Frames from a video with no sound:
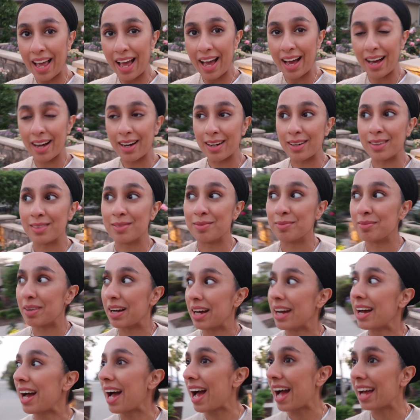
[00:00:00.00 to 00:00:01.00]
um,
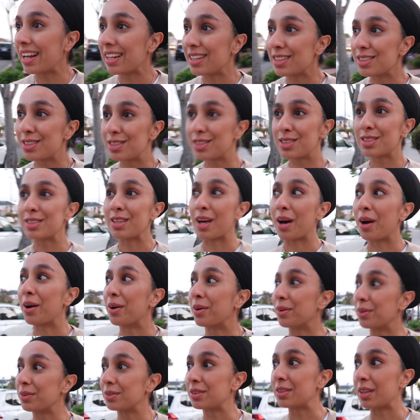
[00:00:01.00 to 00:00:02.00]
and it's
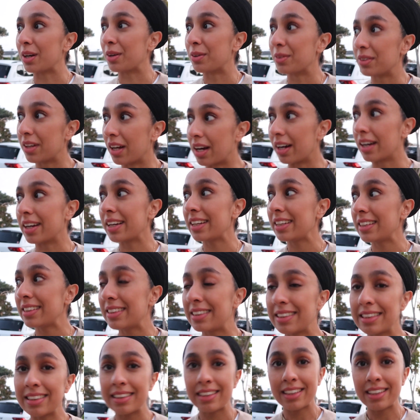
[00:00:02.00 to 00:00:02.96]
so, so nice.